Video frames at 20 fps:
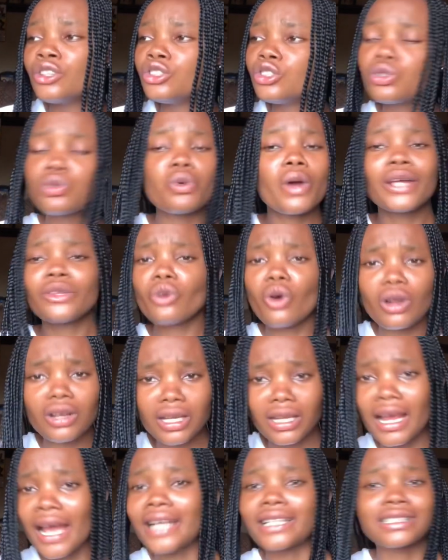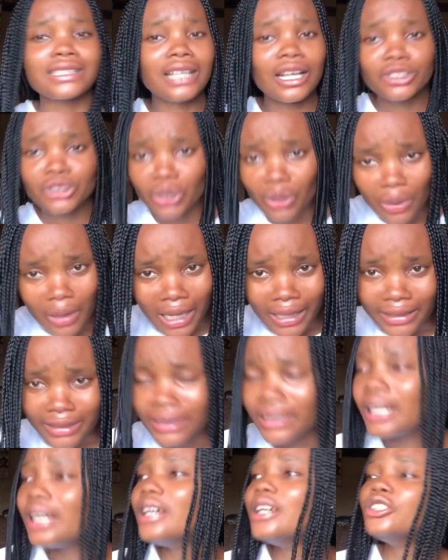You were not light naturally.
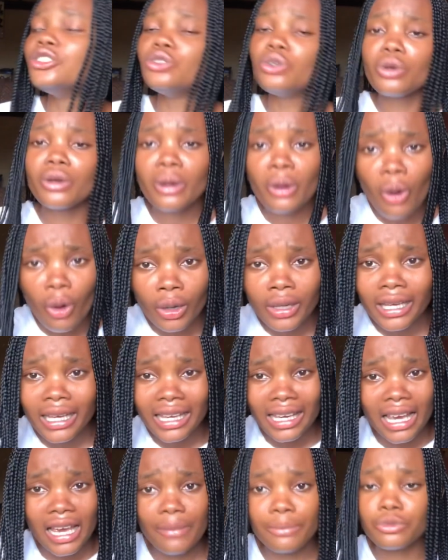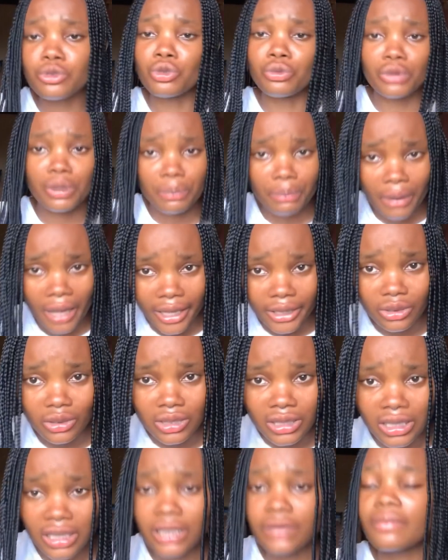You only came to repair your
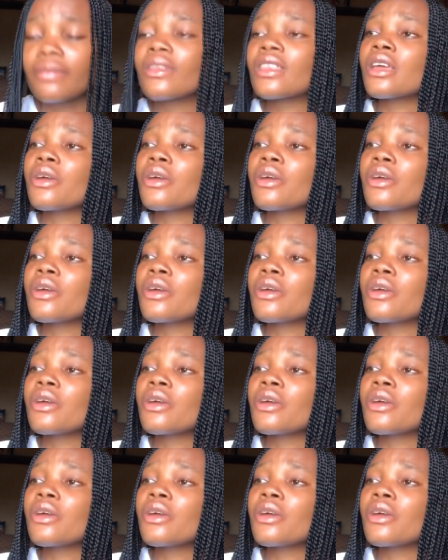skin.